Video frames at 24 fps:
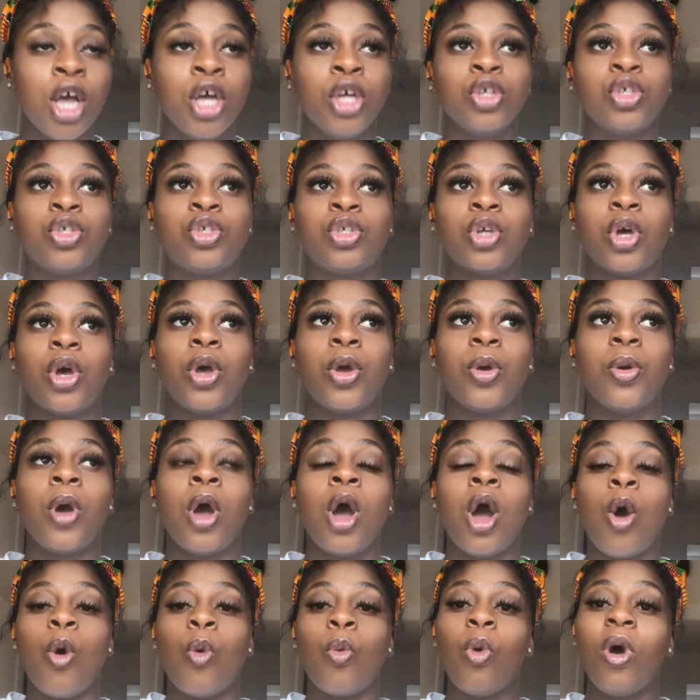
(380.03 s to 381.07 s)
So
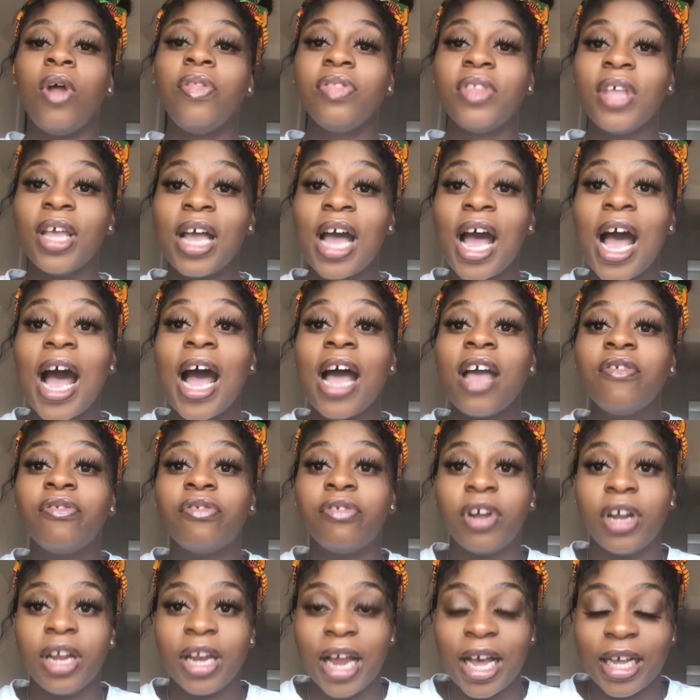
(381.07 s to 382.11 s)
one thing I've
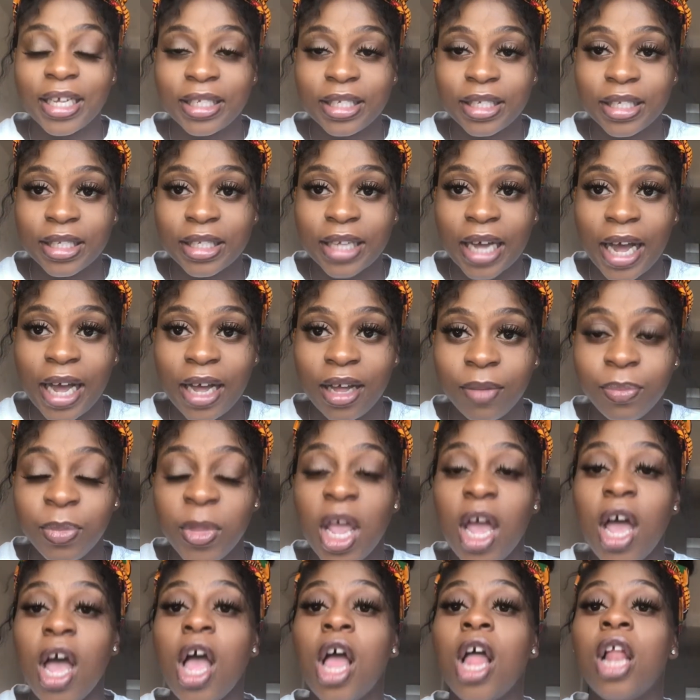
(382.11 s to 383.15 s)
realized is that
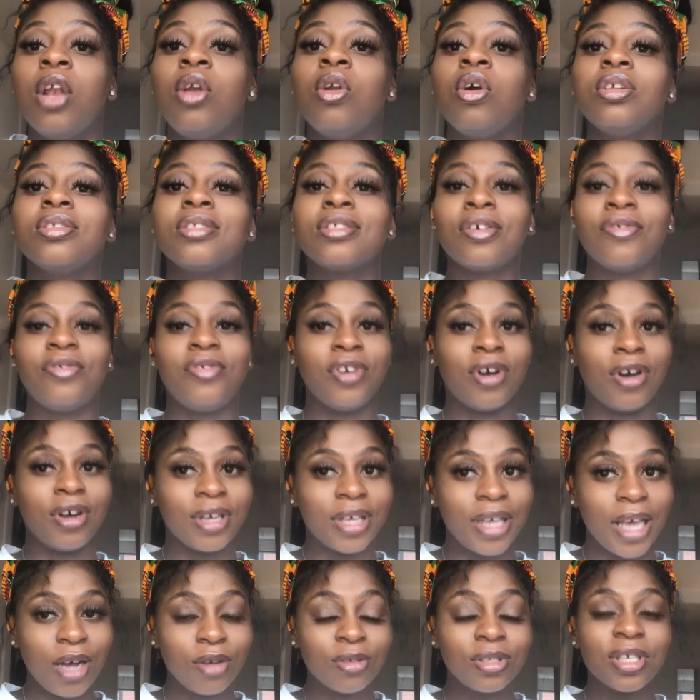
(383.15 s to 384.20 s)
a lot of young
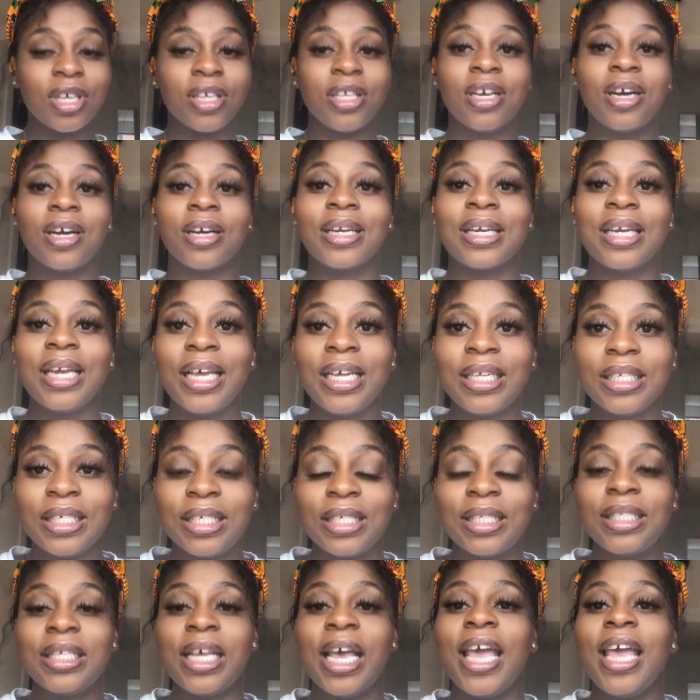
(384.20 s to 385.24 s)
girls and young
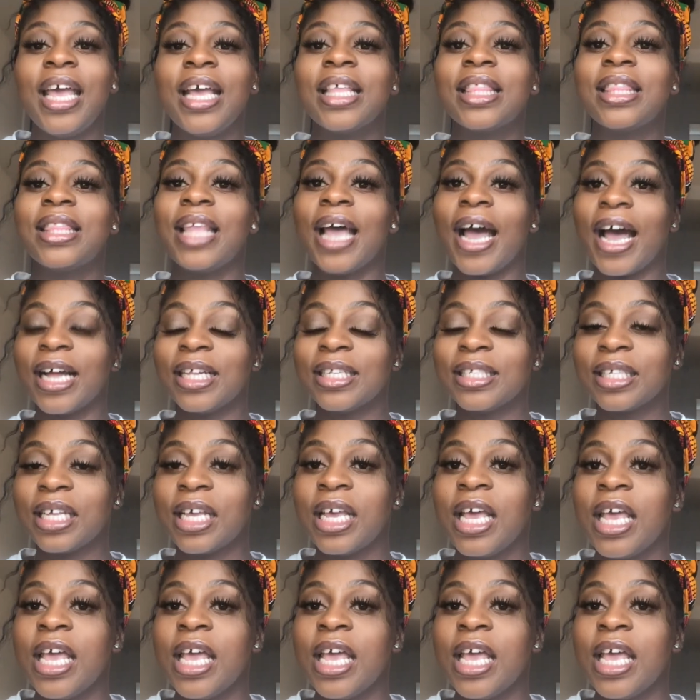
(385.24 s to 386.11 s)
ladies take that